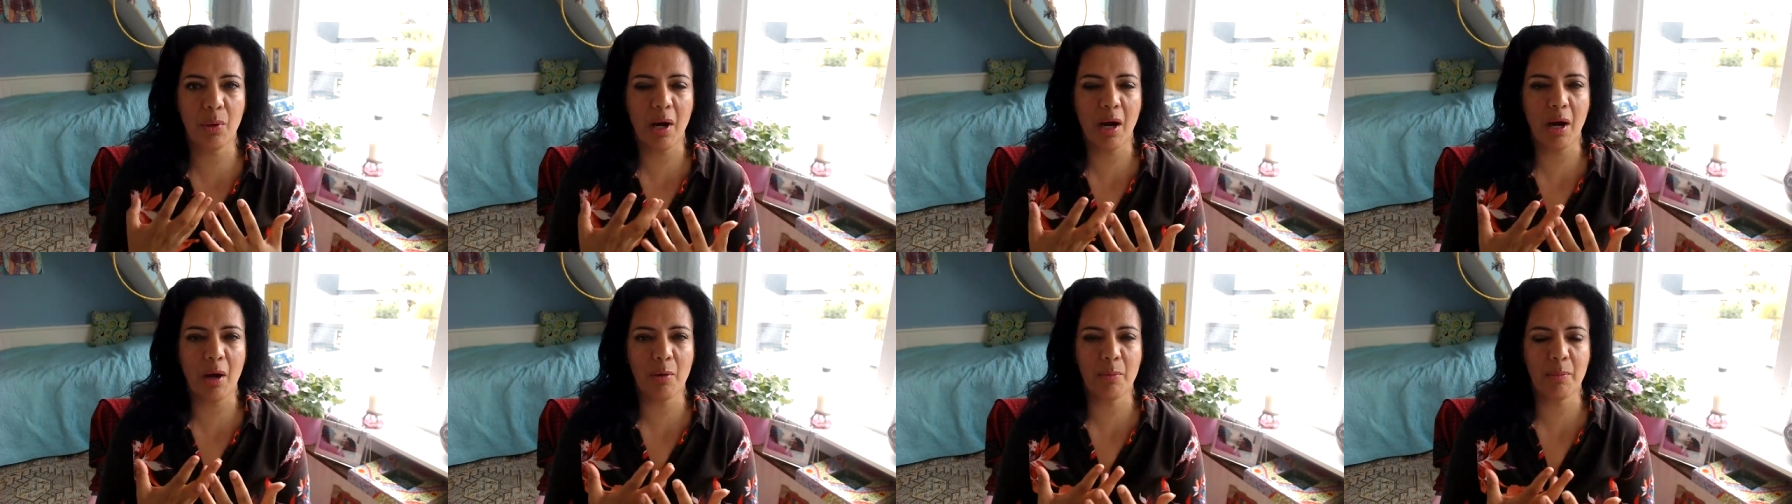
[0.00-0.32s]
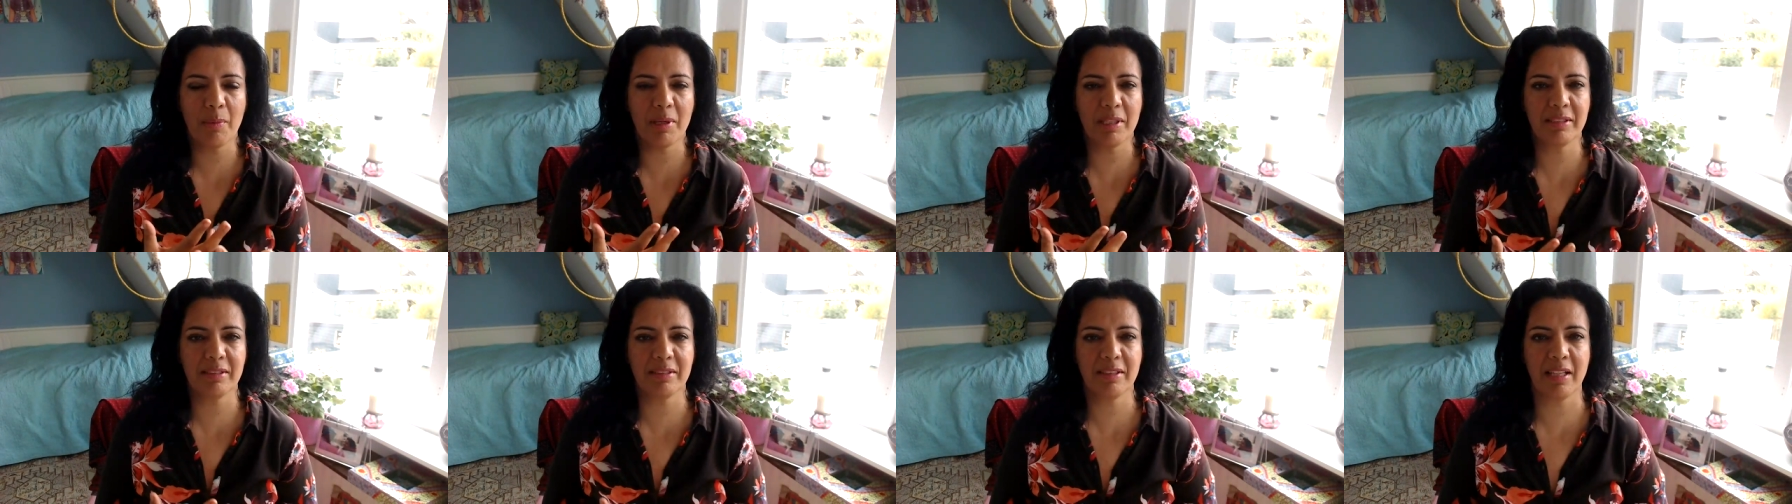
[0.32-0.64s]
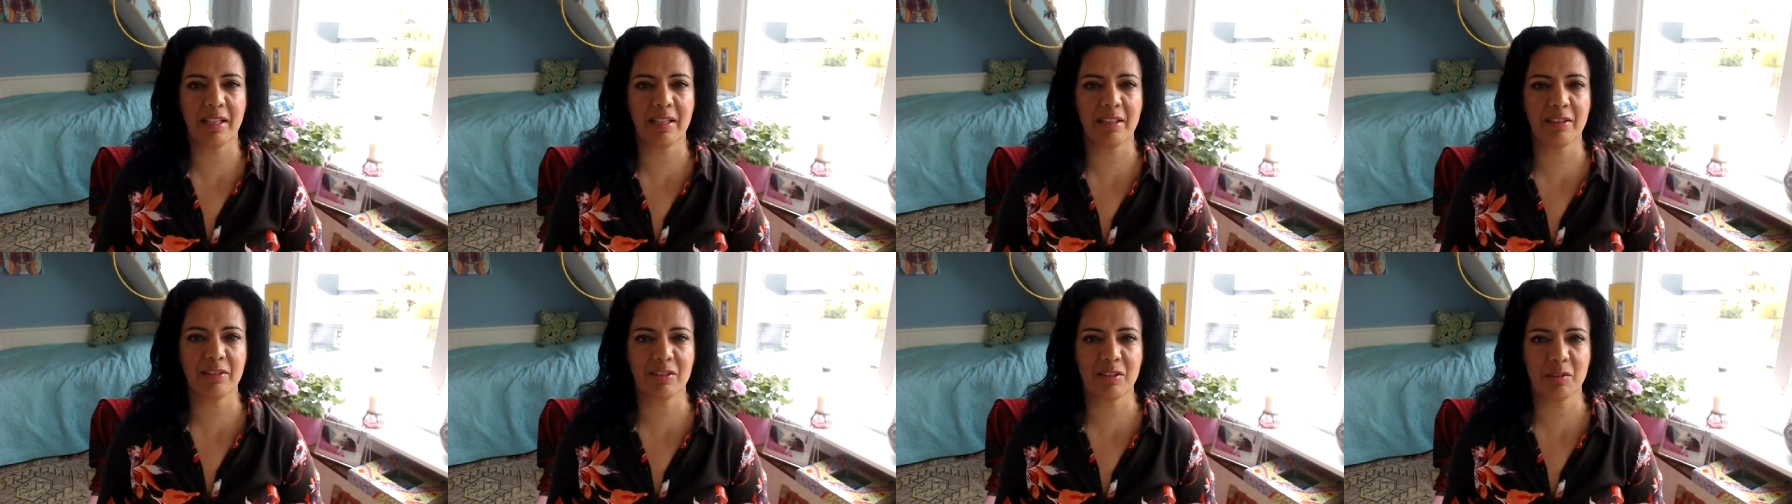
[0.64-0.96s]
how my
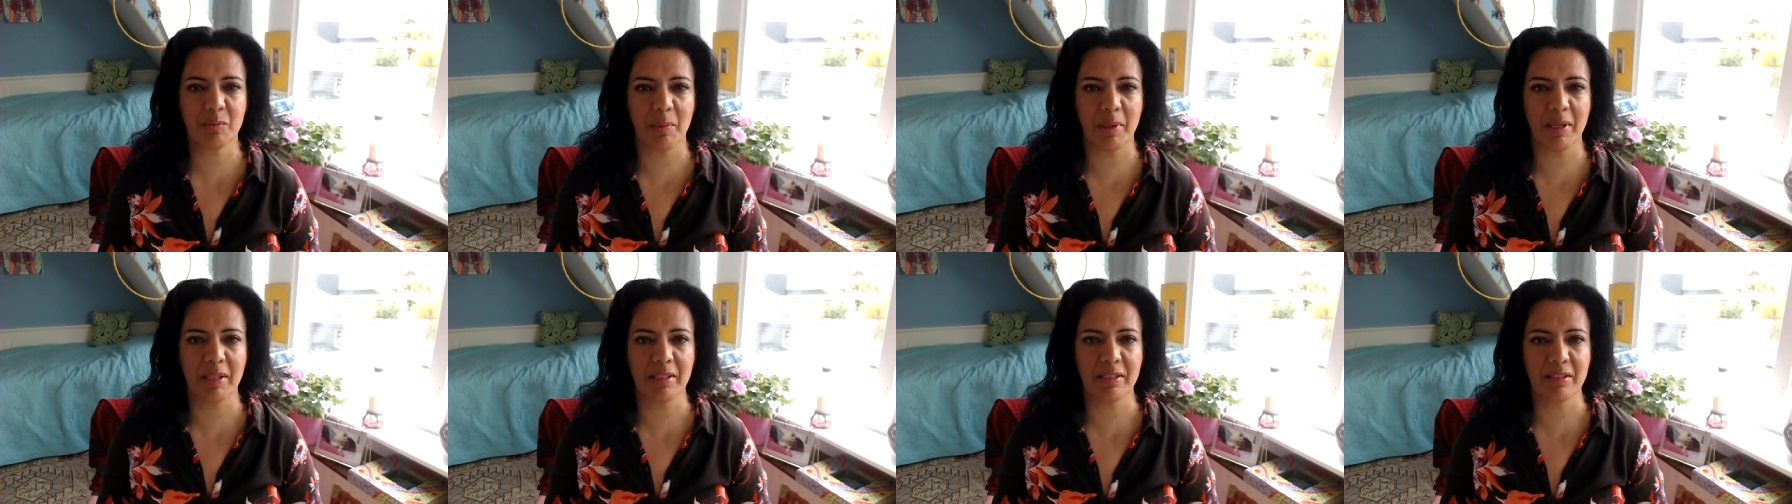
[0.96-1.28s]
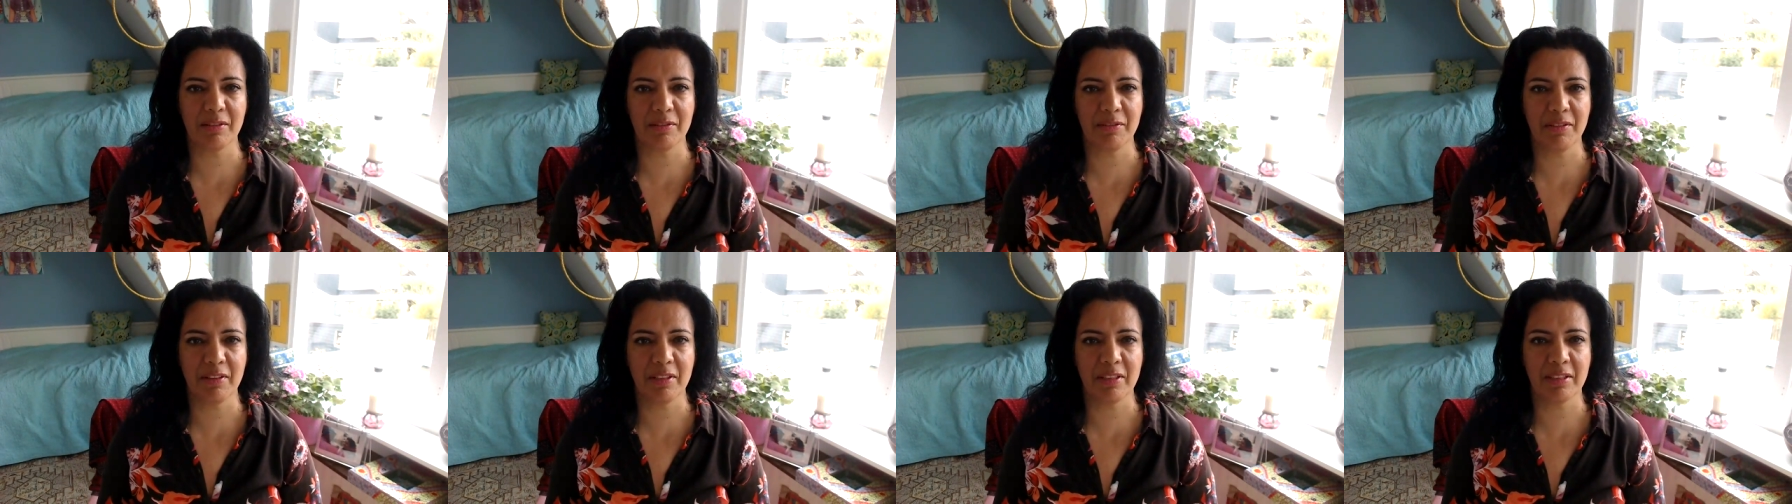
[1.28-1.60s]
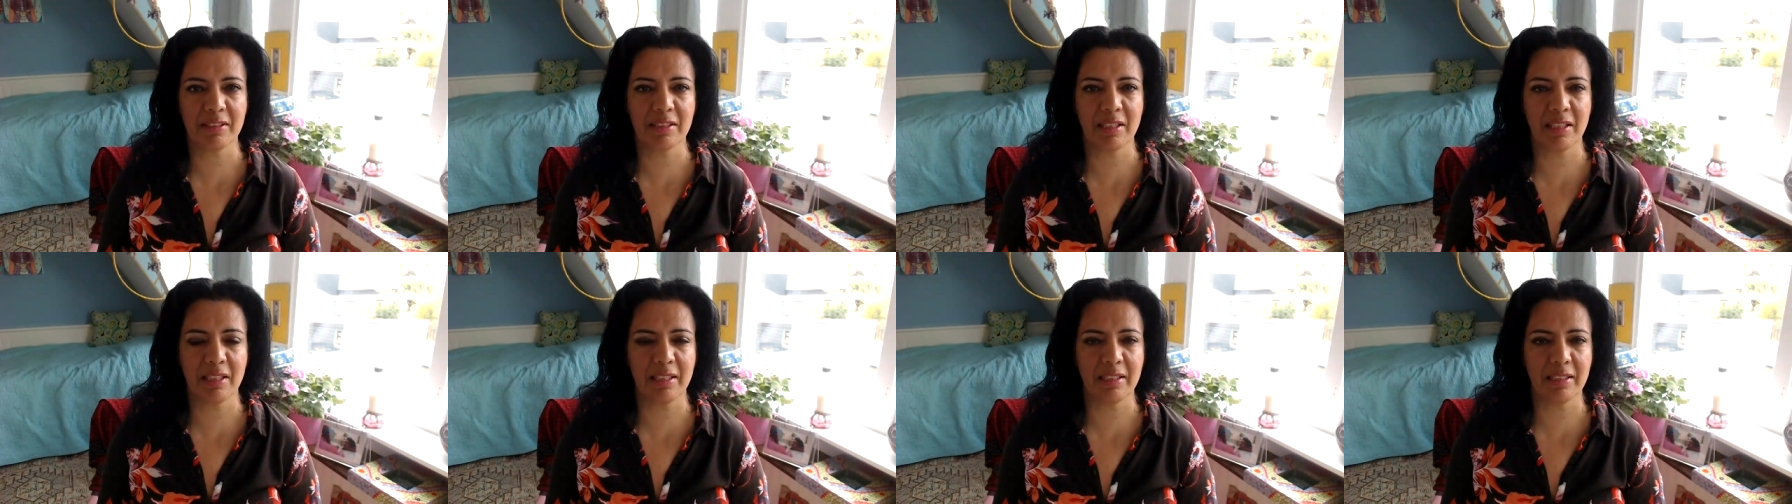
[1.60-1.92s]
sacred space
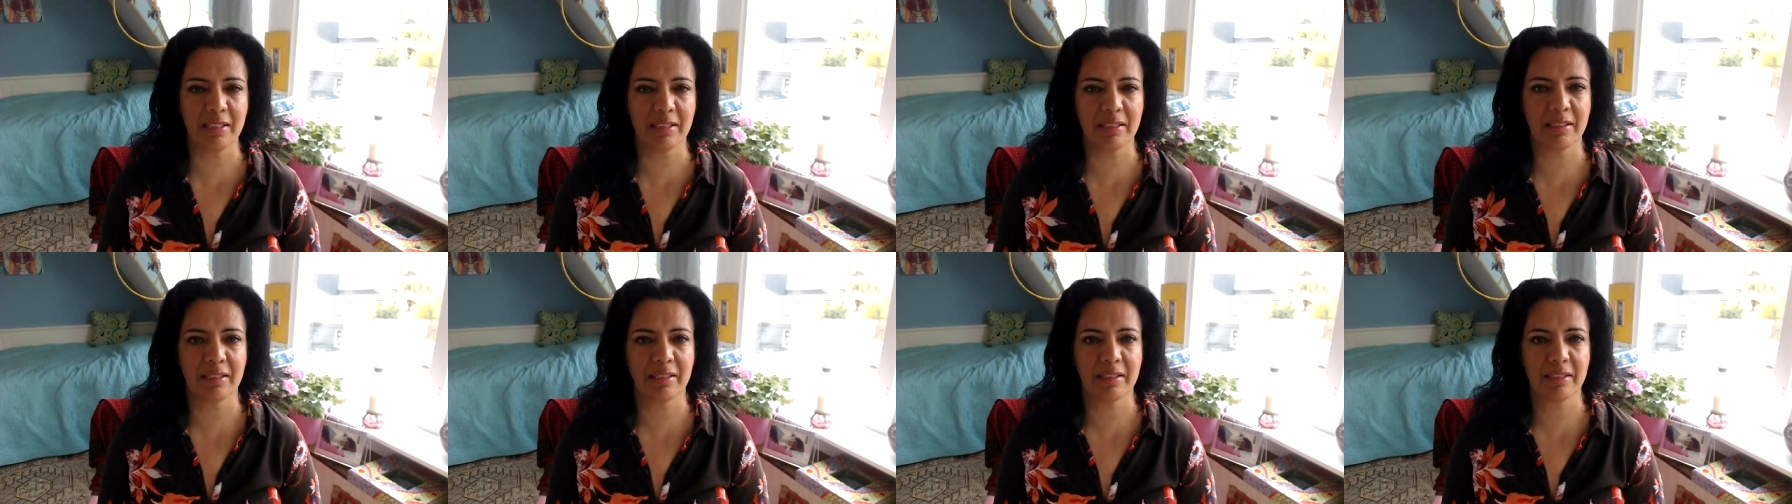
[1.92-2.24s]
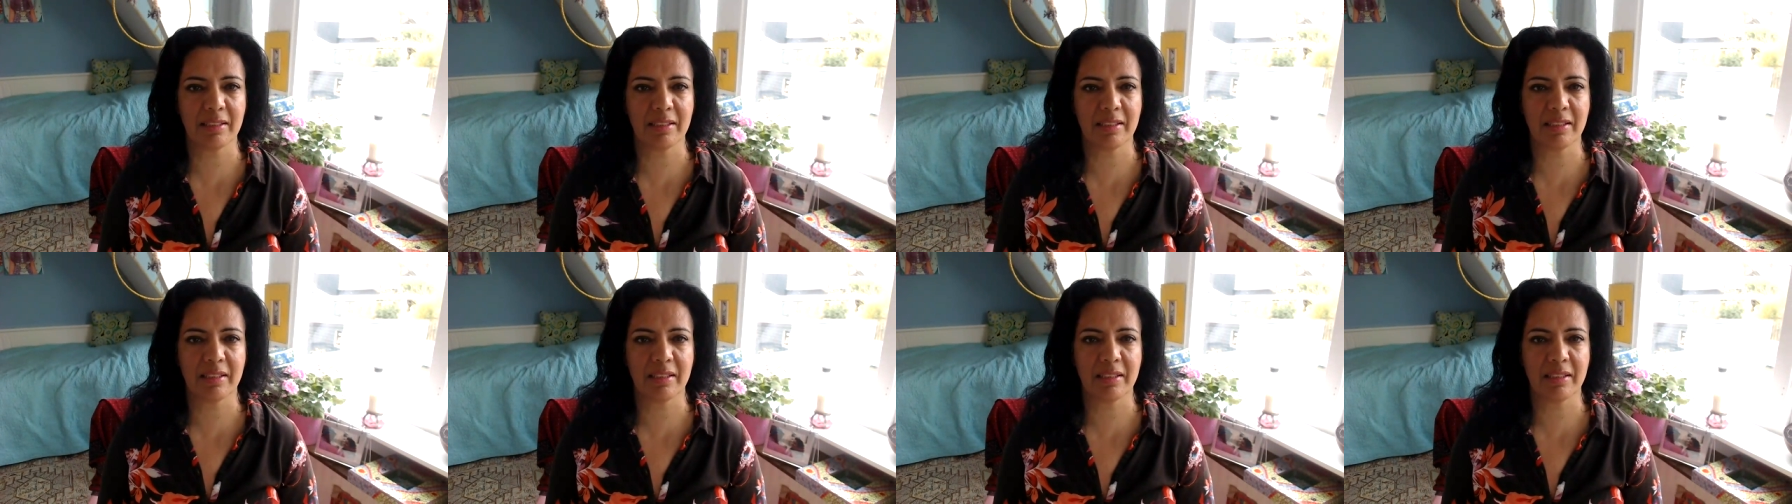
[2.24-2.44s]
feels like.